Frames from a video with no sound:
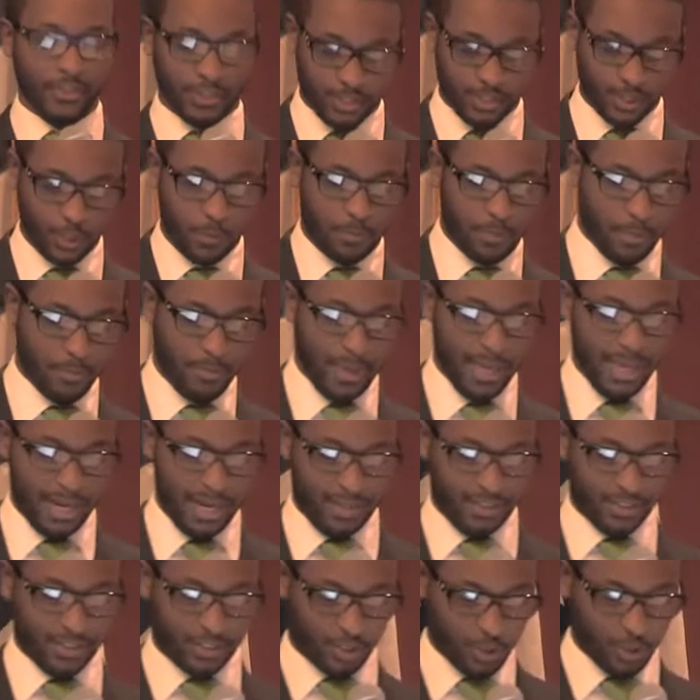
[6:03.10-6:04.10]
the supermen
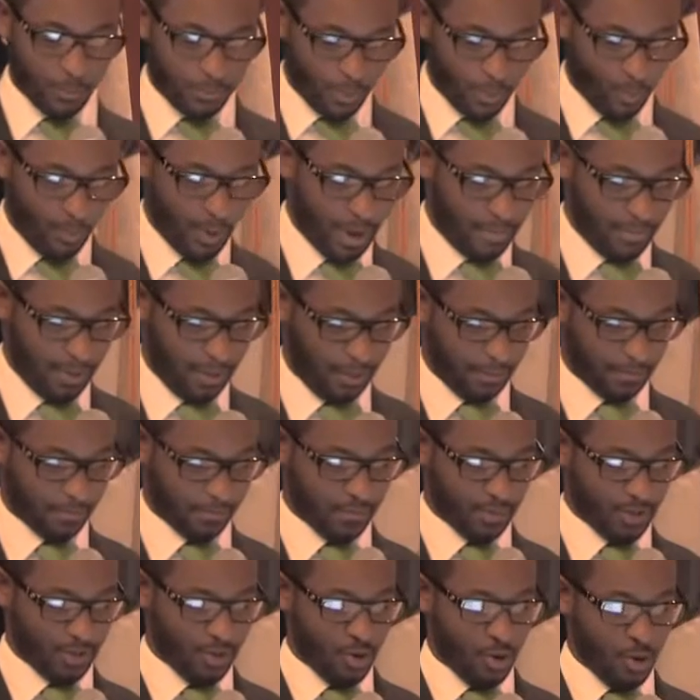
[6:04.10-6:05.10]
and the
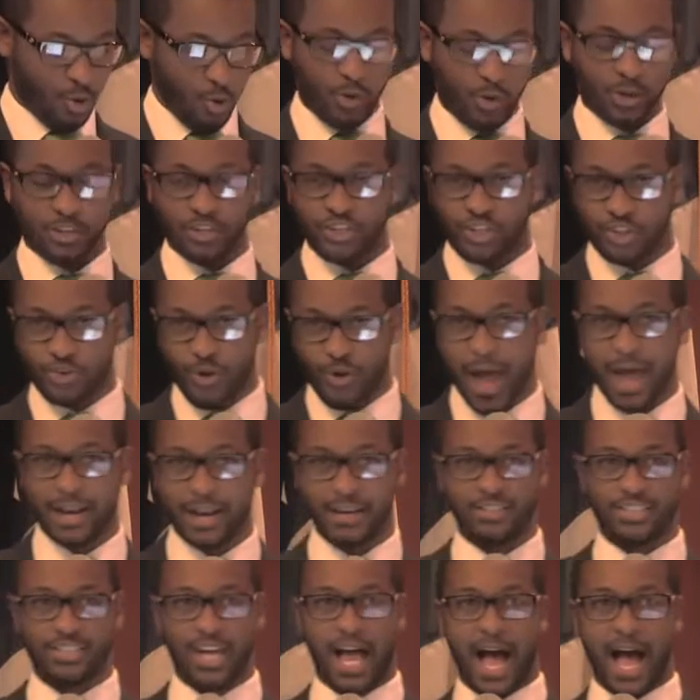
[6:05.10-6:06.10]
superwomen who can
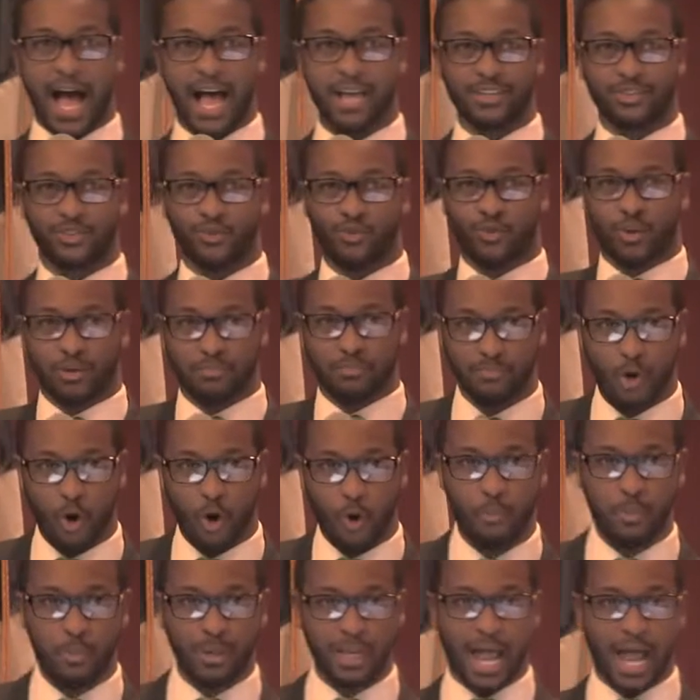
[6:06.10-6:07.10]
strategize, who can
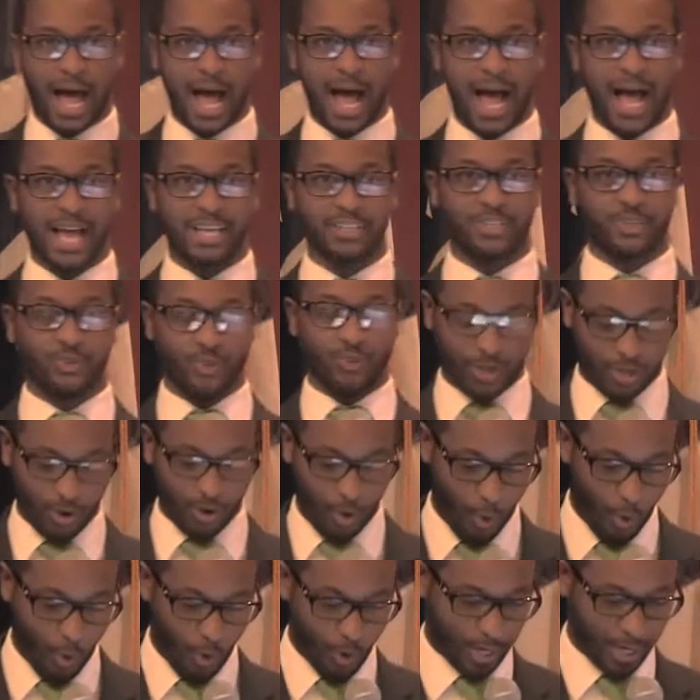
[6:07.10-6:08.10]
mobilize, who can
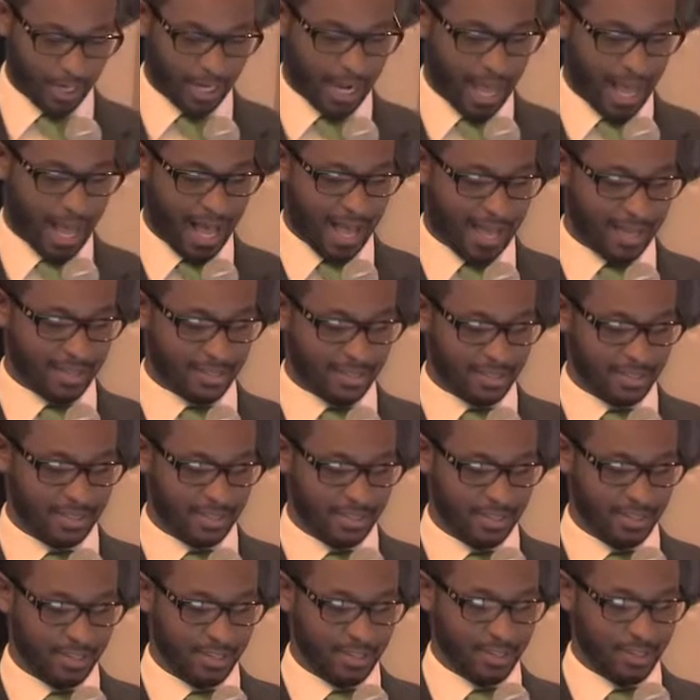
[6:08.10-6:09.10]
organize
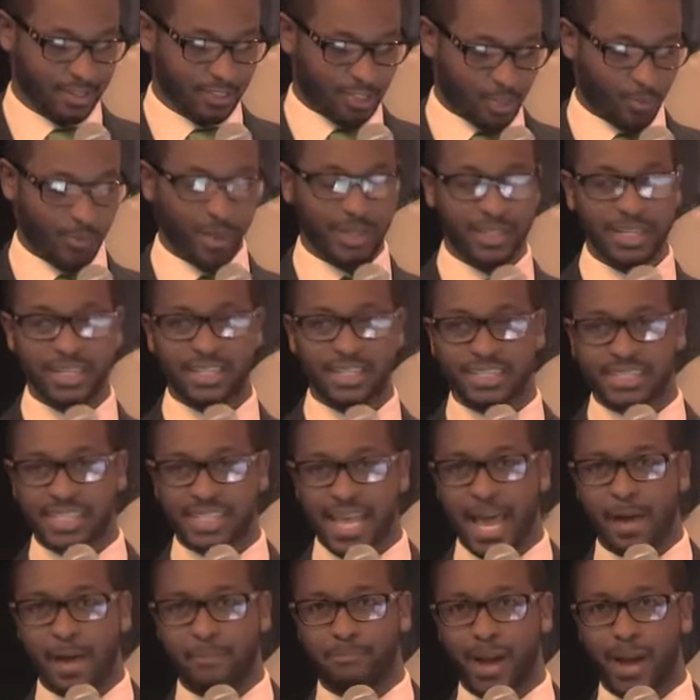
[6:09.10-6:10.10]
to really
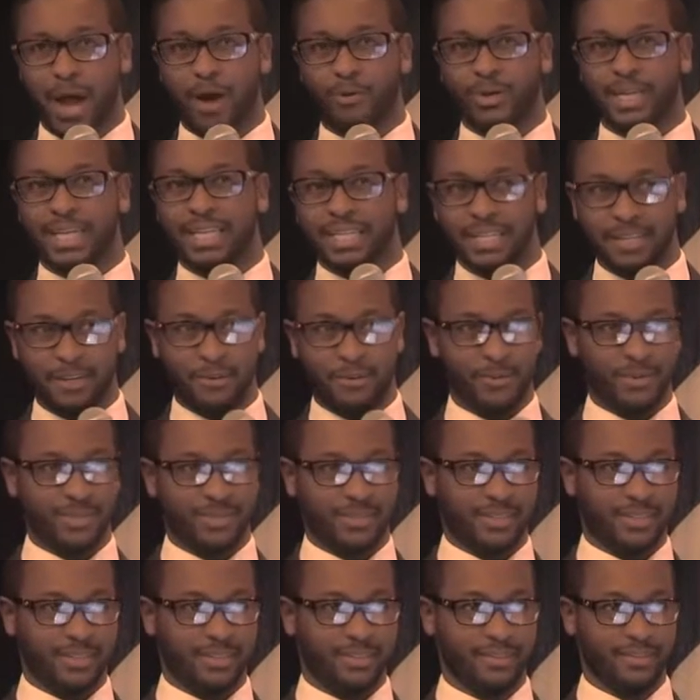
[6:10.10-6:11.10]
stamp out
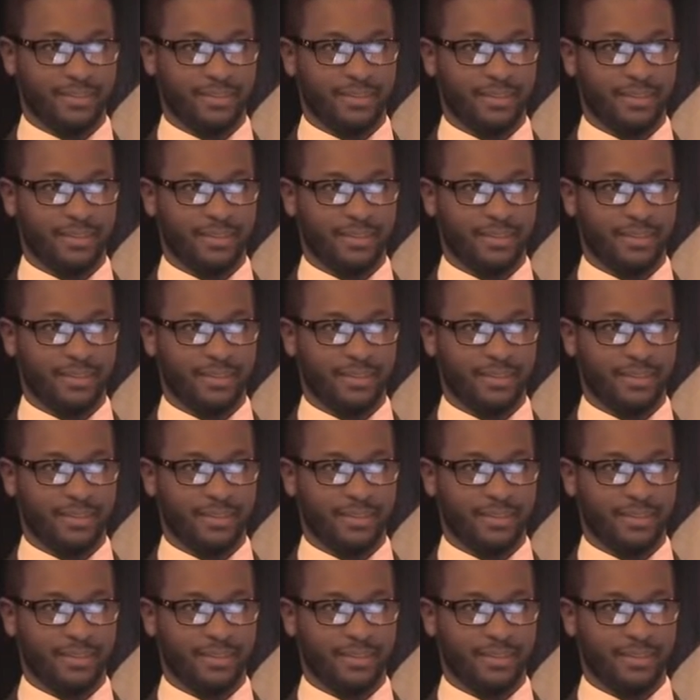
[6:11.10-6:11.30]
illiteracy,